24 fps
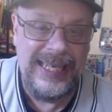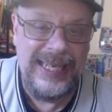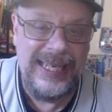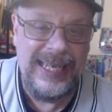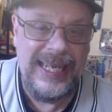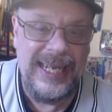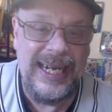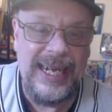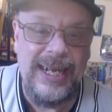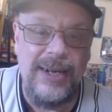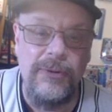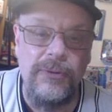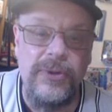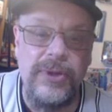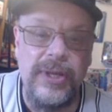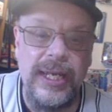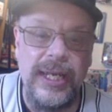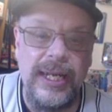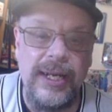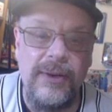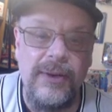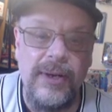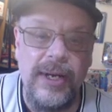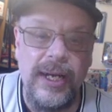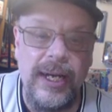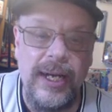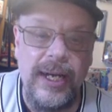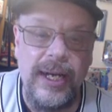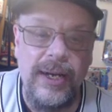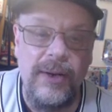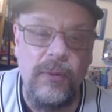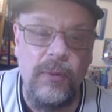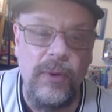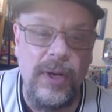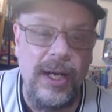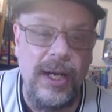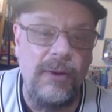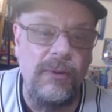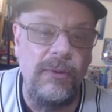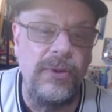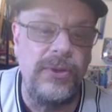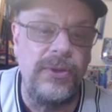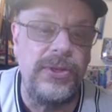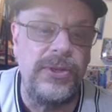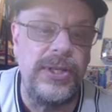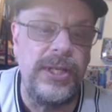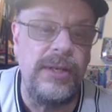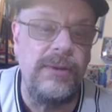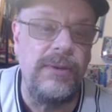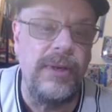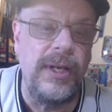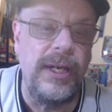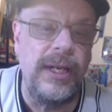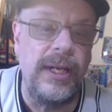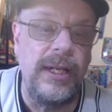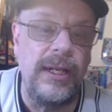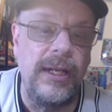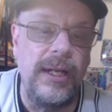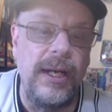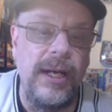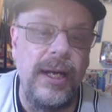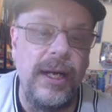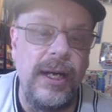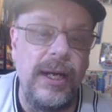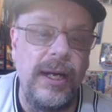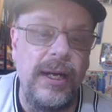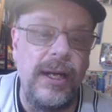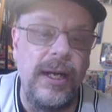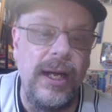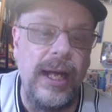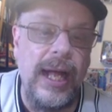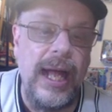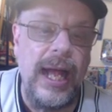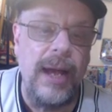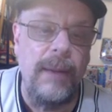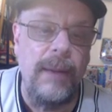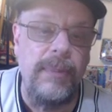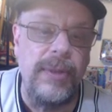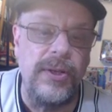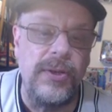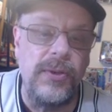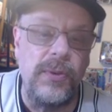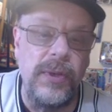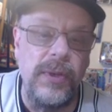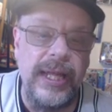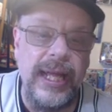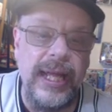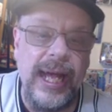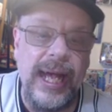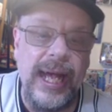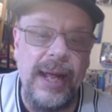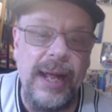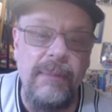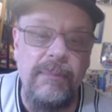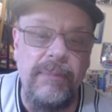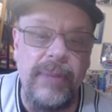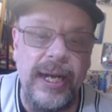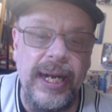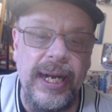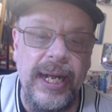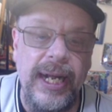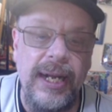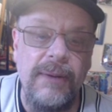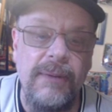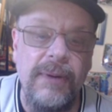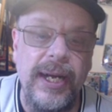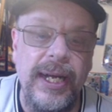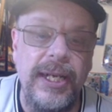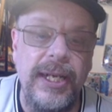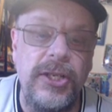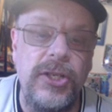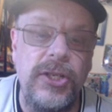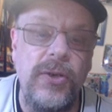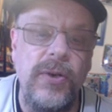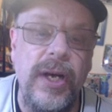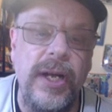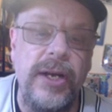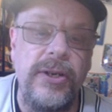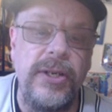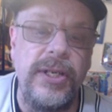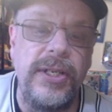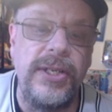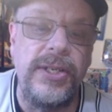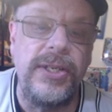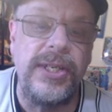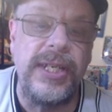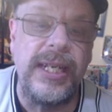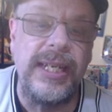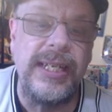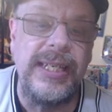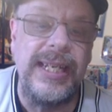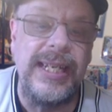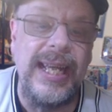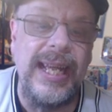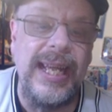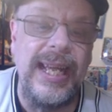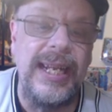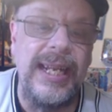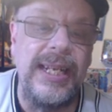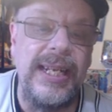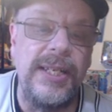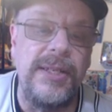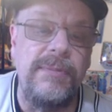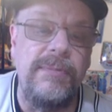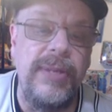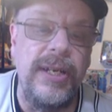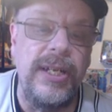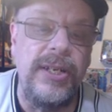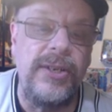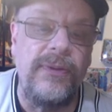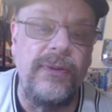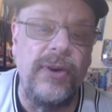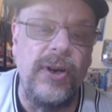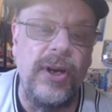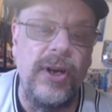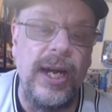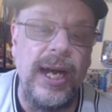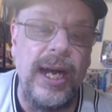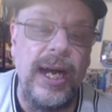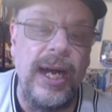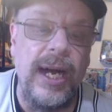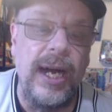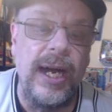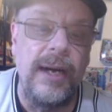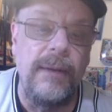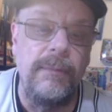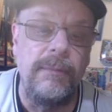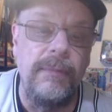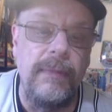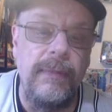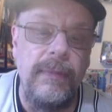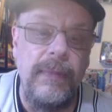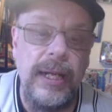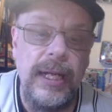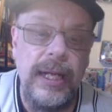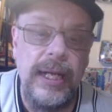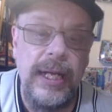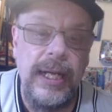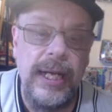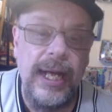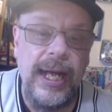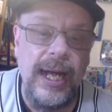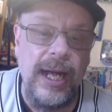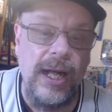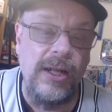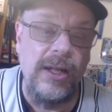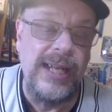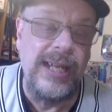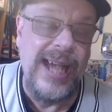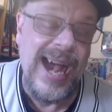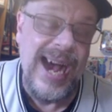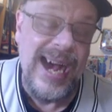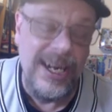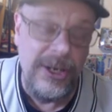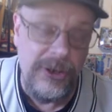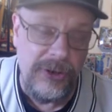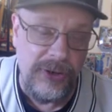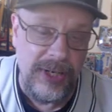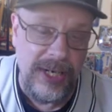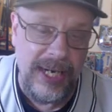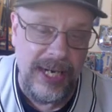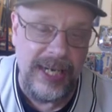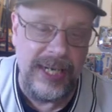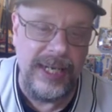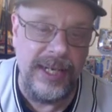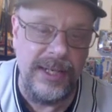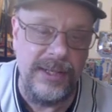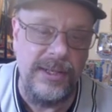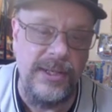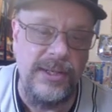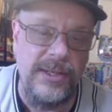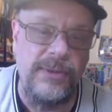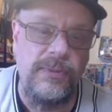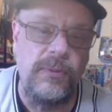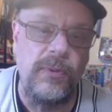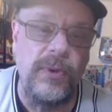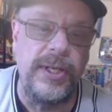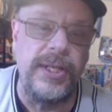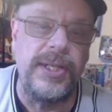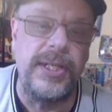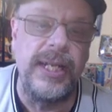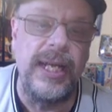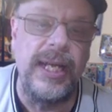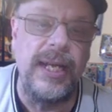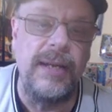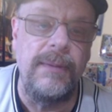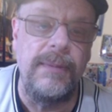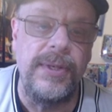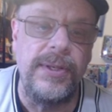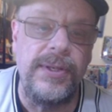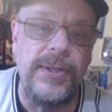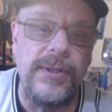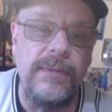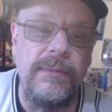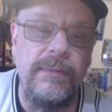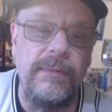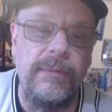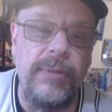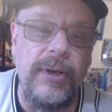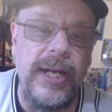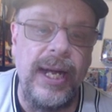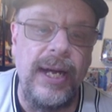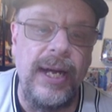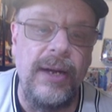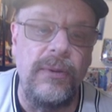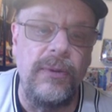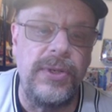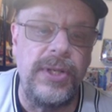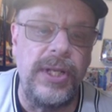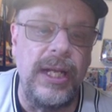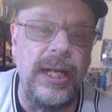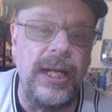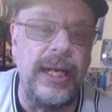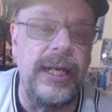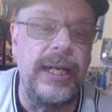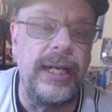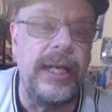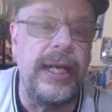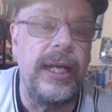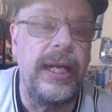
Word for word: I don't think, uh, well, we'll see what uh, happens with that. But anyway, 260 innings pitched for um, El Contra, I guess, is what his name is pronounced like.